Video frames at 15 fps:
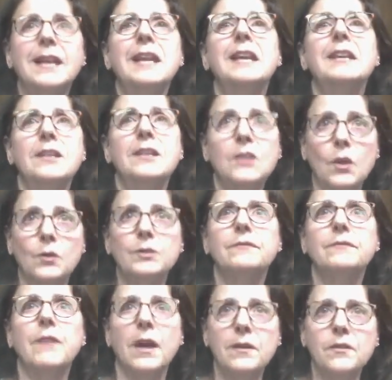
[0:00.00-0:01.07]
and it goes
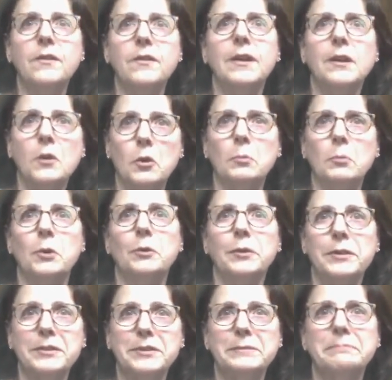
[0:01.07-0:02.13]
under their
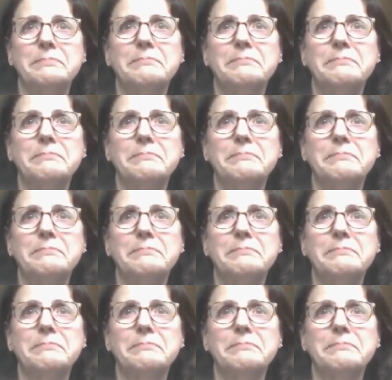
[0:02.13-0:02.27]
homeowners.